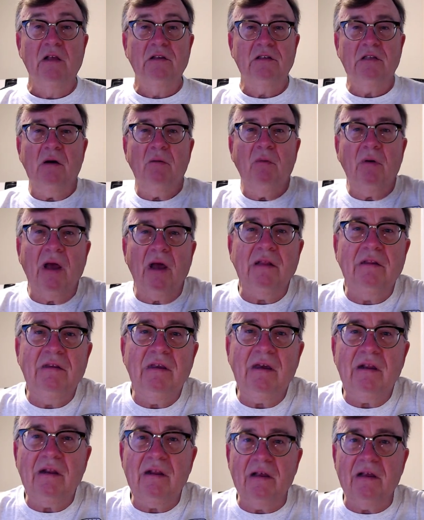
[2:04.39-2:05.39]
So what I
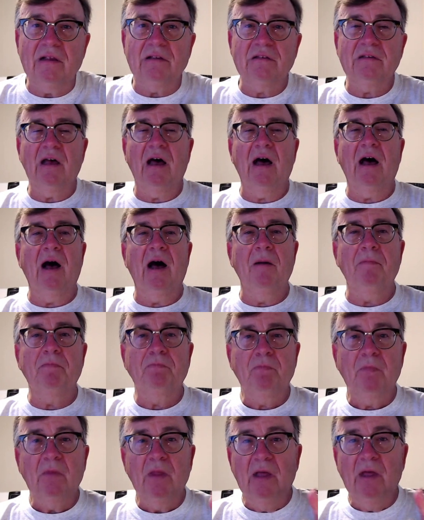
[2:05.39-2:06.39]
did is um,
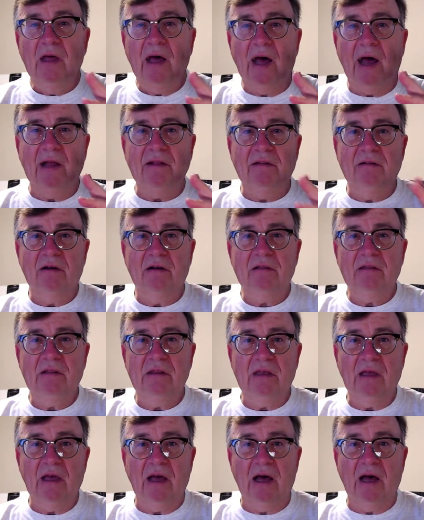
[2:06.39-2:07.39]
I took
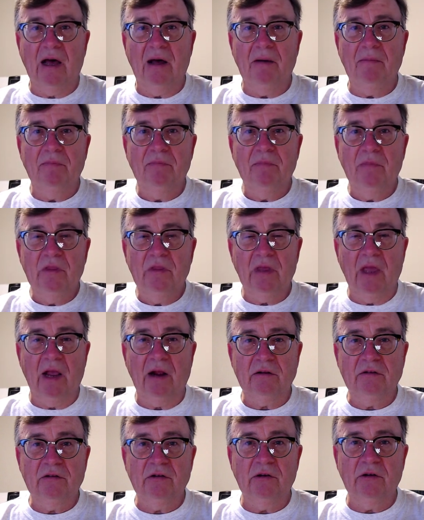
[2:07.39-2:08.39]
the um, the
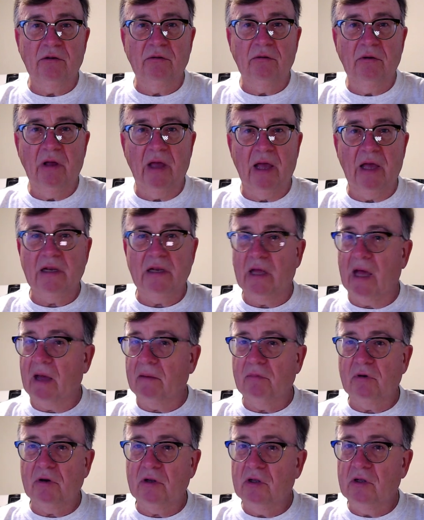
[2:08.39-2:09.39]
Air 2, and
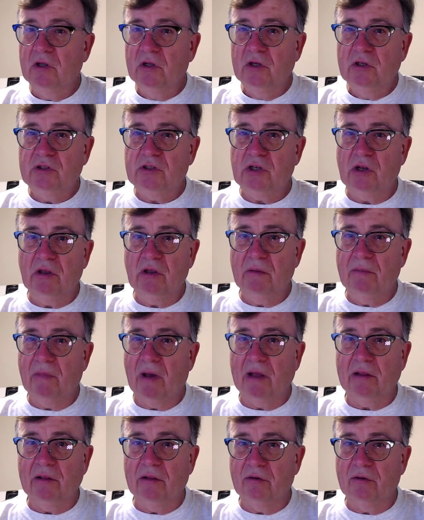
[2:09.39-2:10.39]
I'm going to show you
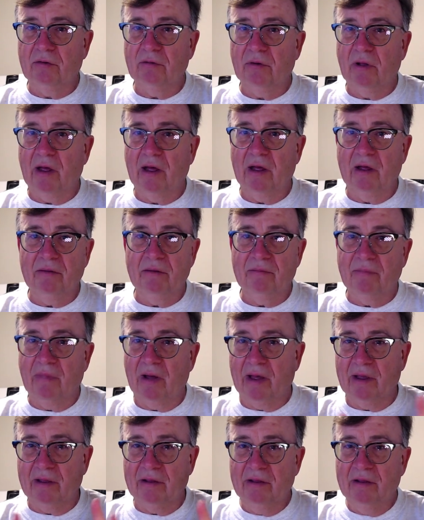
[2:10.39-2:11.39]
my little, uh,
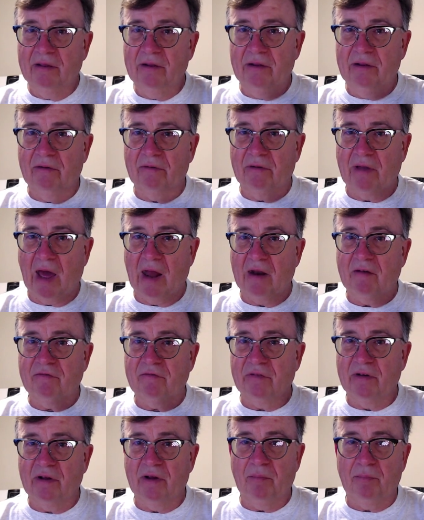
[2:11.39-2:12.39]
my, you know, kind
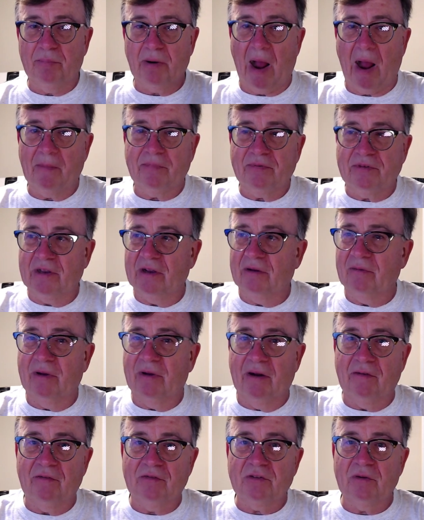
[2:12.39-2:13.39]
of uh, props here,
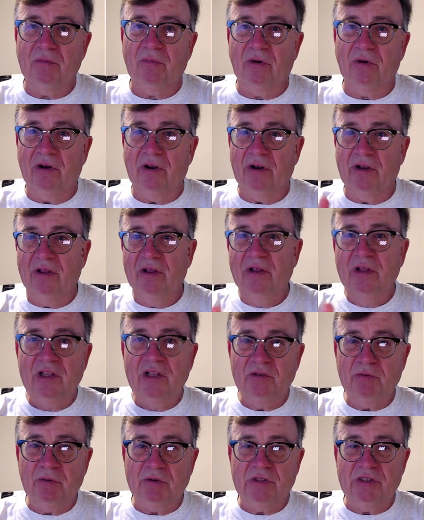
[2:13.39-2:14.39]
whatever. So we're going to
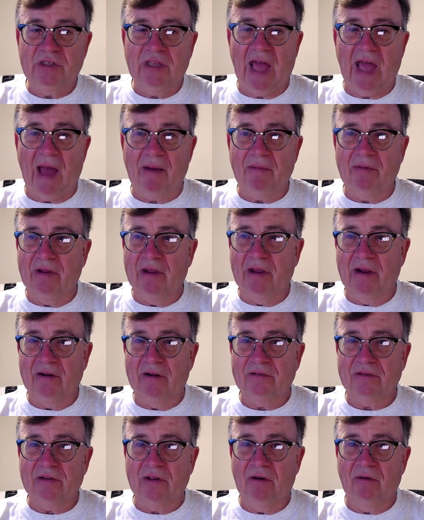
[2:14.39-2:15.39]
switch the camera
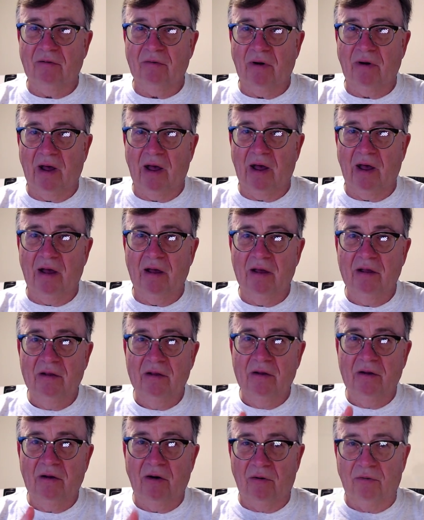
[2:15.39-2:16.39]
here, so uh,
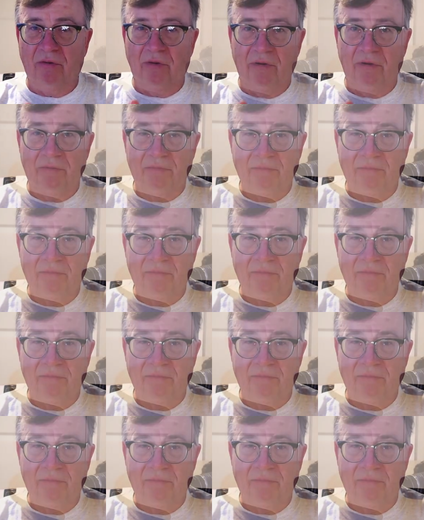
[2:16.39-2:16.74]
hold on.